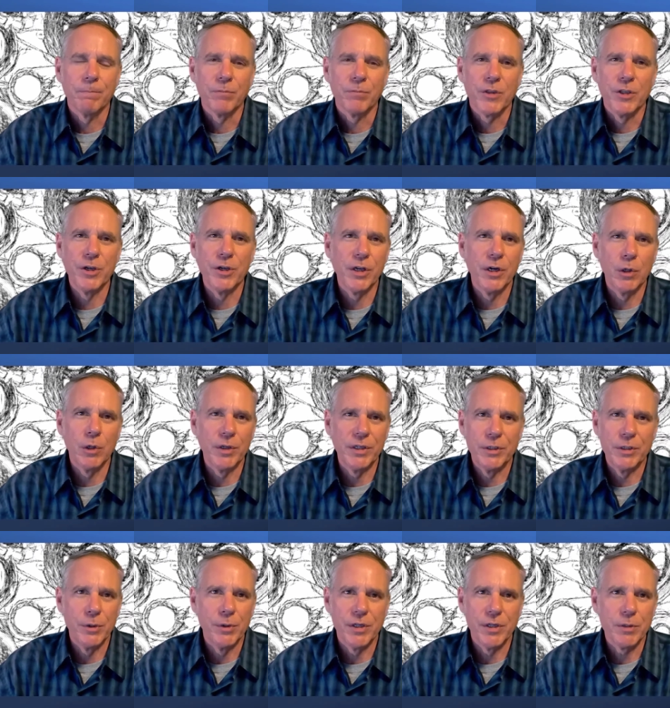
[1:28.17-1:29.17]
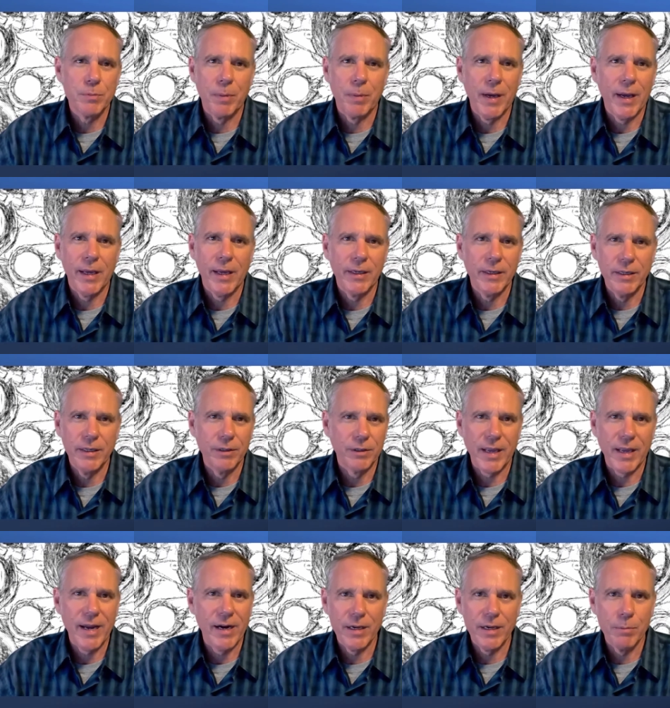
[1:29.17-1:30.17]
you can only do this by either
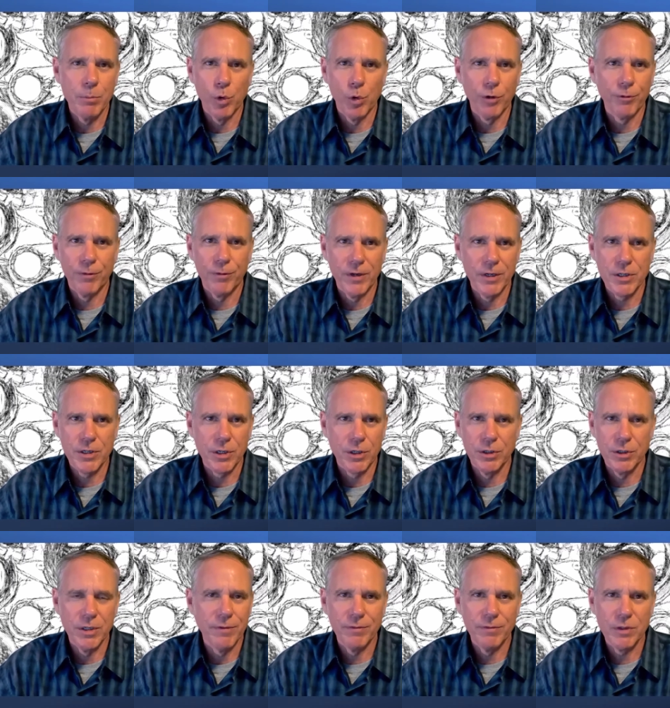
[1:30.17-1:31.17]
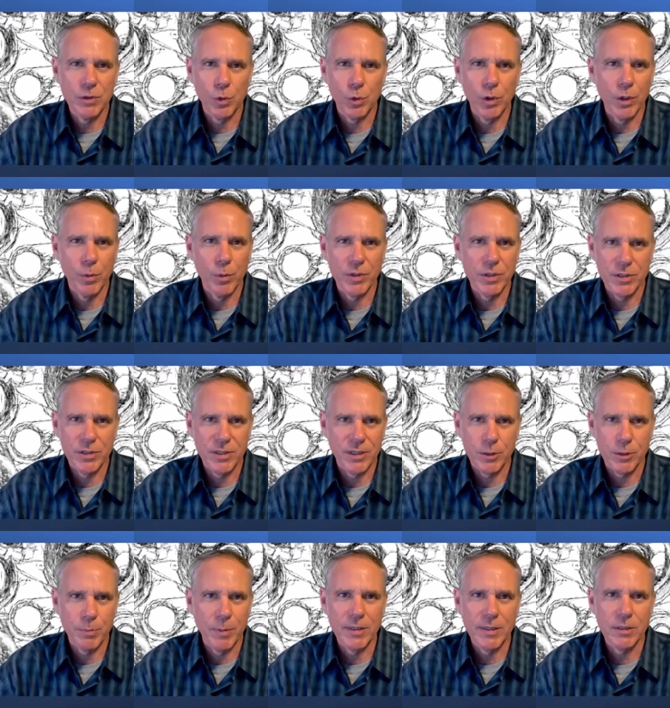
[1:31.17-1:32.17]
carrying more finished good inventory, which is
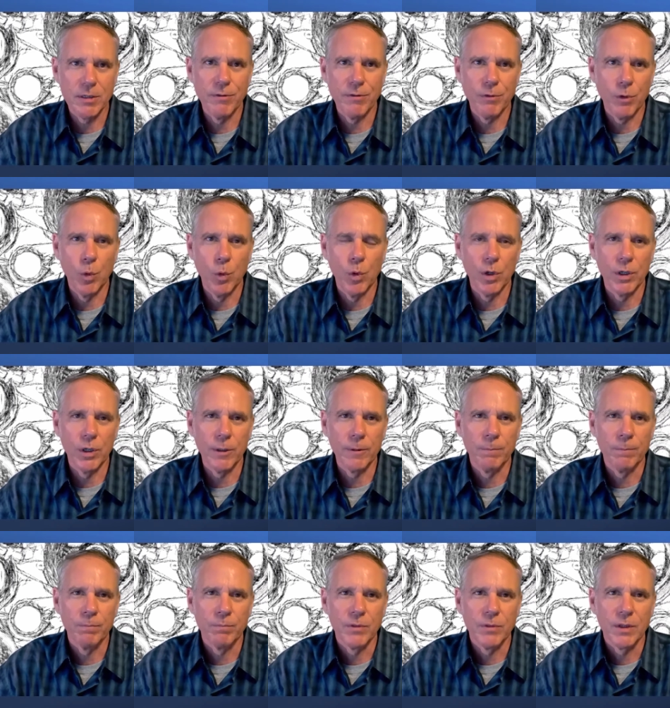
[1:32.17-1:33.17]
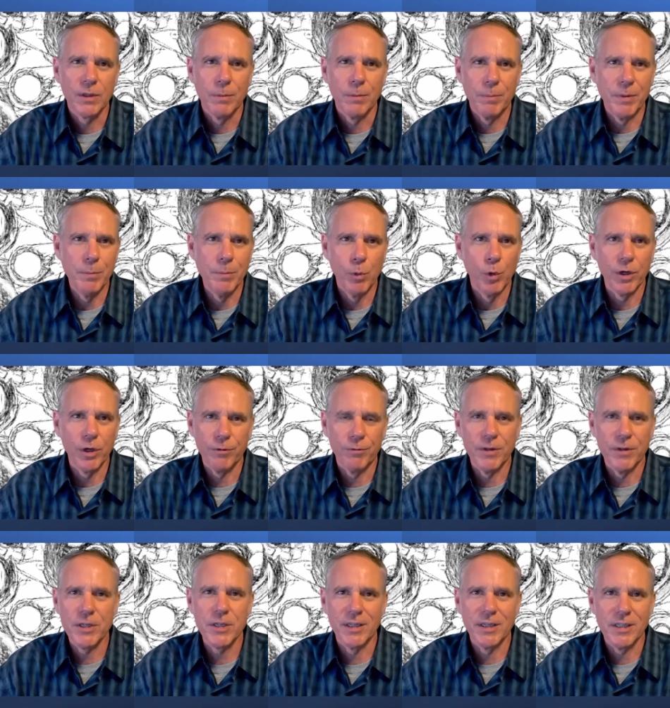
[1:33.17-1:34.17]
expensive, or be more
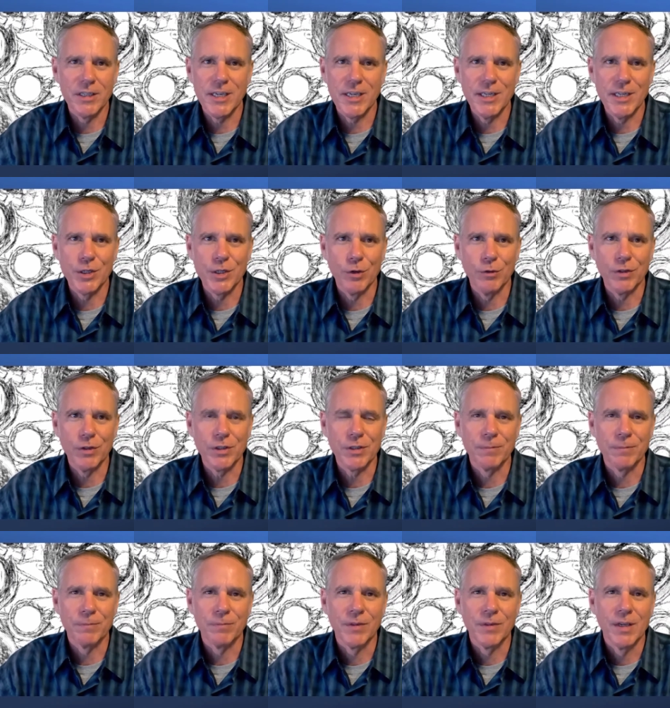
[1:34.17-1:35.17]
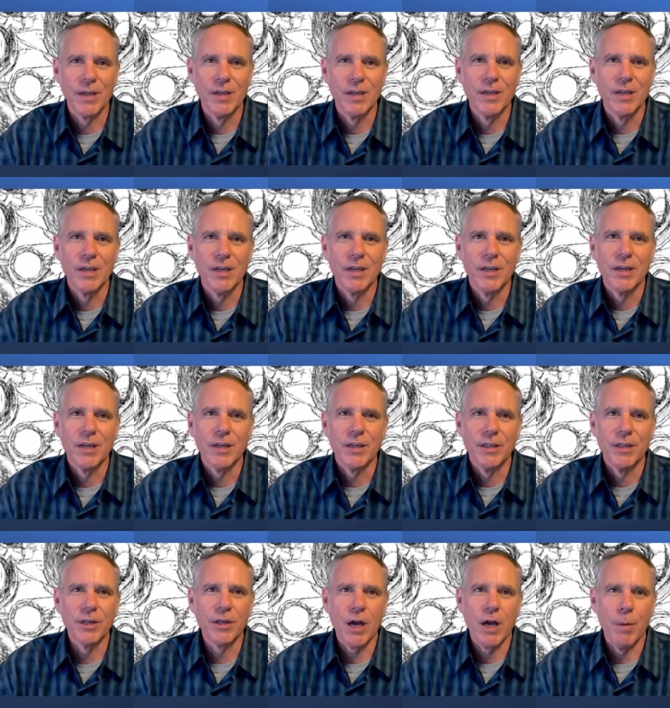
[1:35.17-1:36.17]
efficient at changeovers.
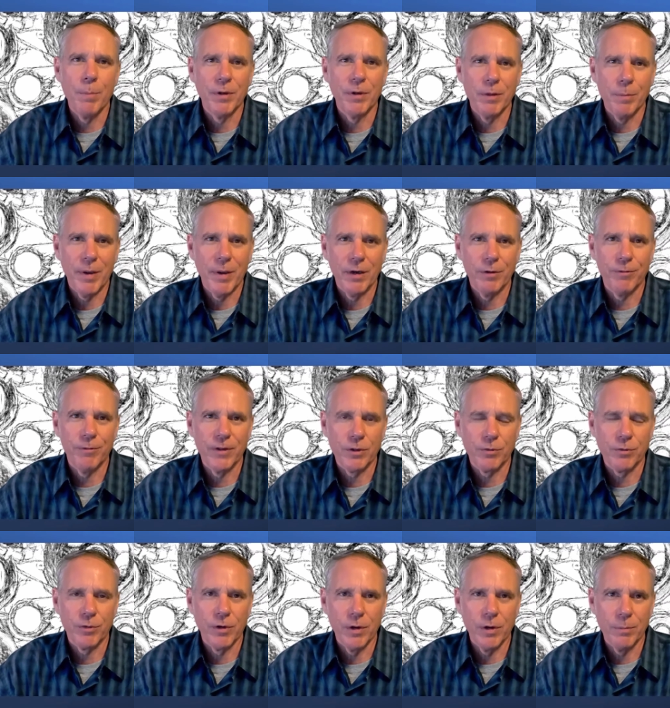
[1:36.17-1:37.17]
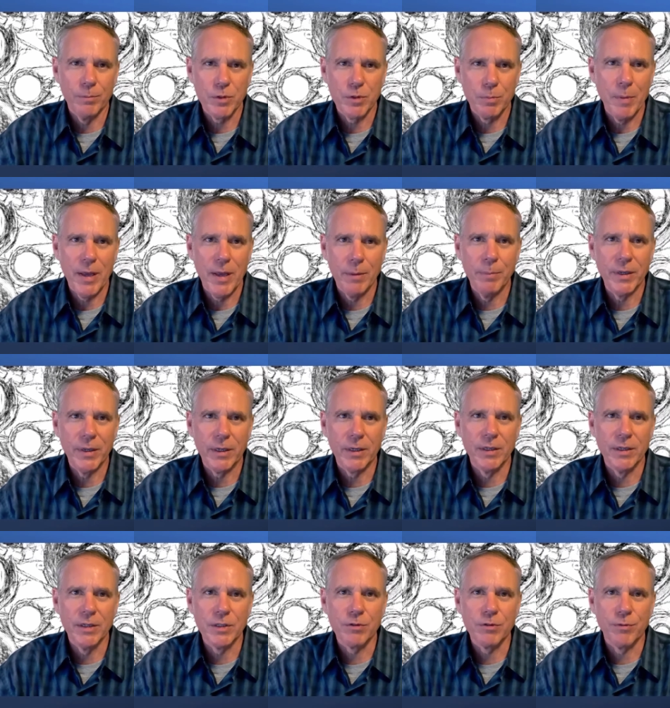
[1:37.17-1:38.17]
Your company benefits from SMED
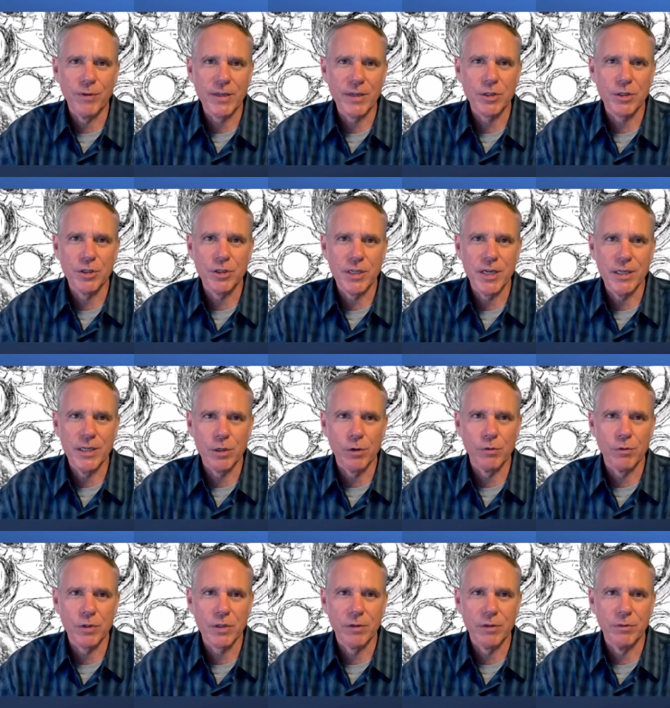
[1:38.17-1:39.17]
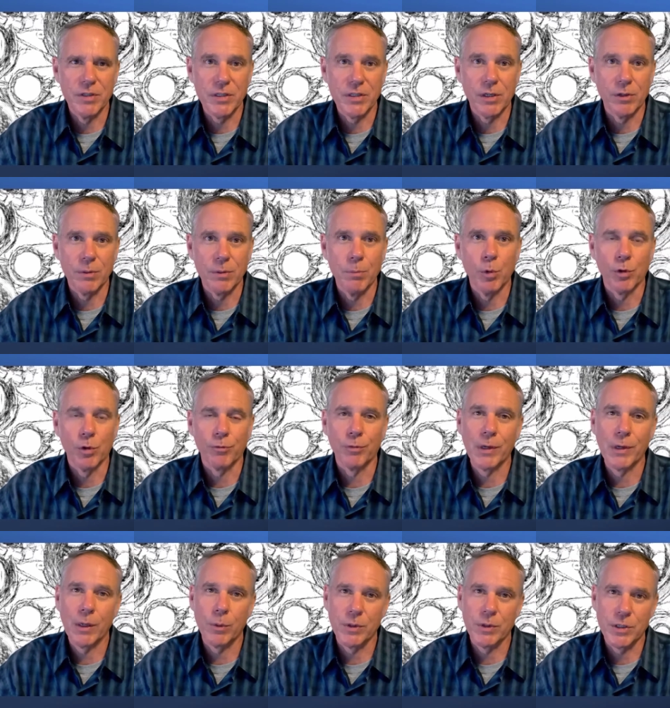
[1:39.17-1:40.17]
because faster changeovers can result in more
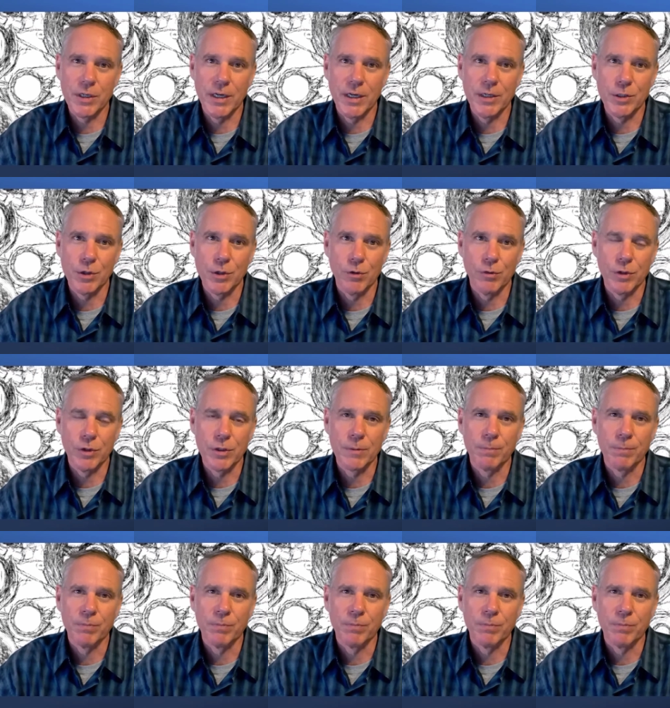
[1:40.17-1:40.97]
frequent changeovers.